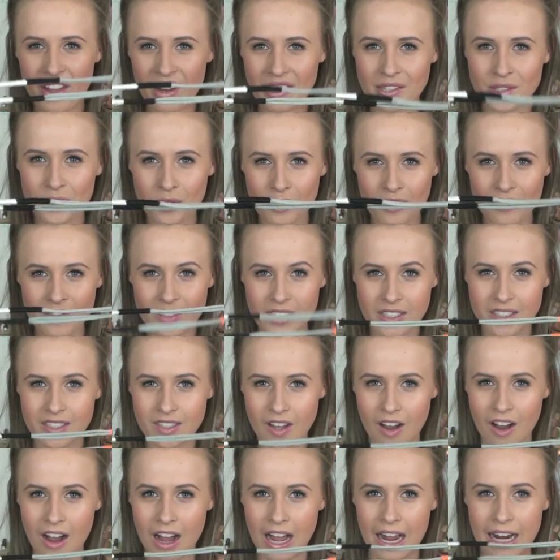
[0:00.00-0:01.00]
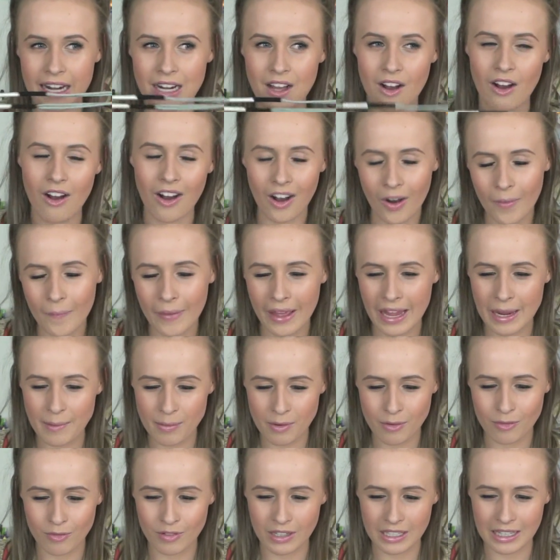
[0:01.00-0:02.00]
They sort of design a whole heap
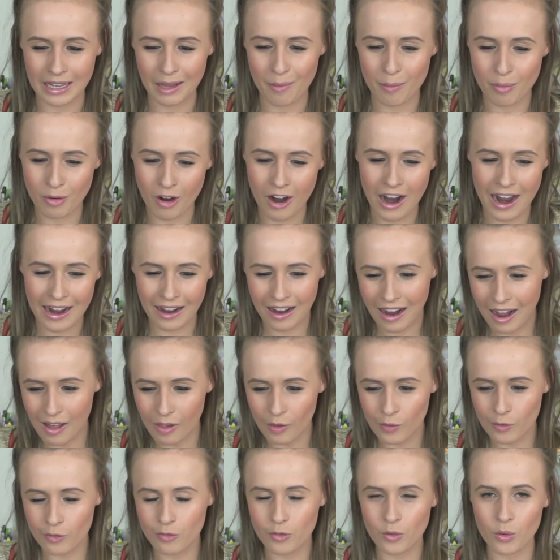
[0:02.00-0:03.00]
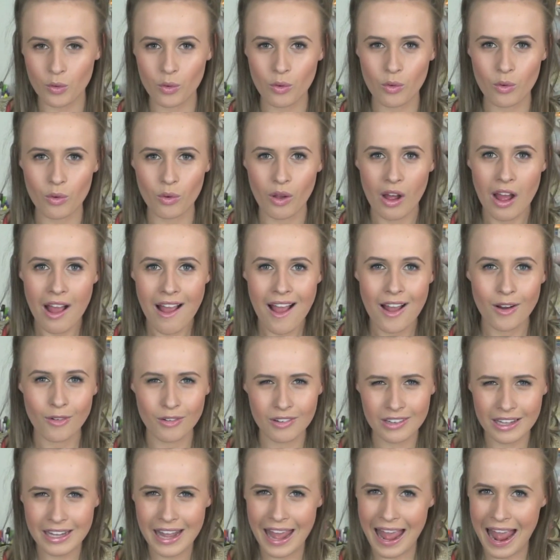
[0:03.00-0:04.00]
of really bright, colourful,
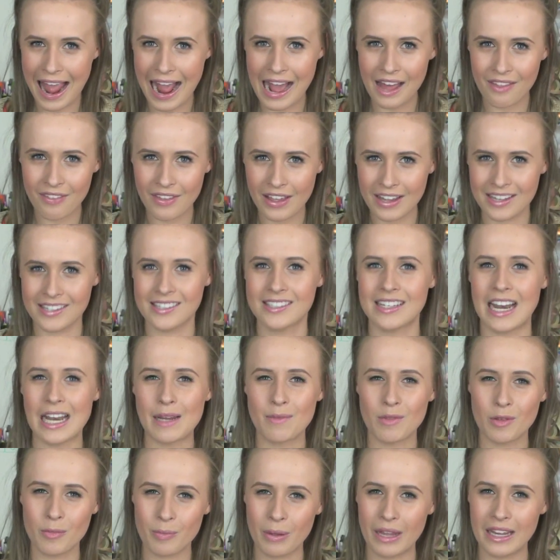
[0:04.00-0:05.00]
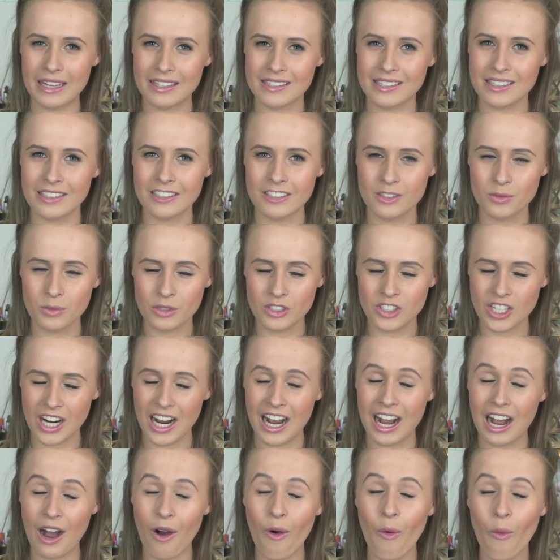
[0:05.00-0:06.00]
really out there statement pieces, which
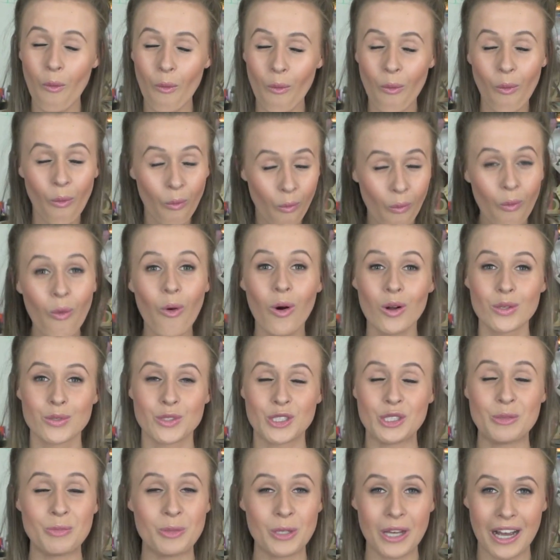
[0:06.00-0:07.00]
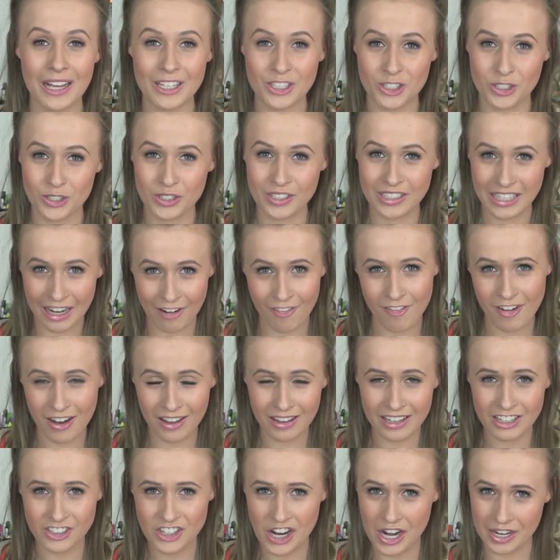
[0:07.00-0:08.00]
are awesome. You guys should
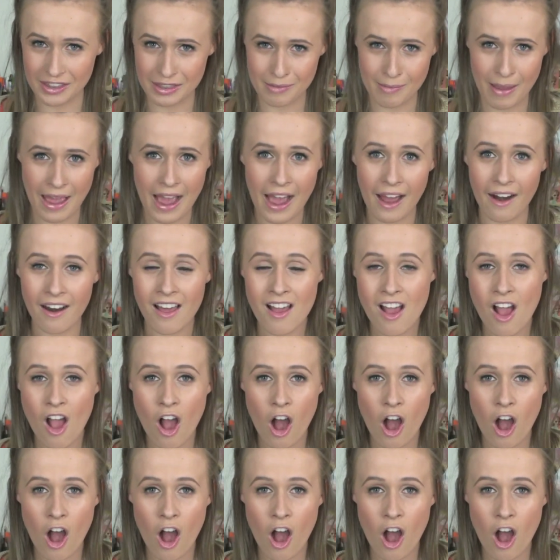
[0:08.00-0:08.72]
definitely check them out.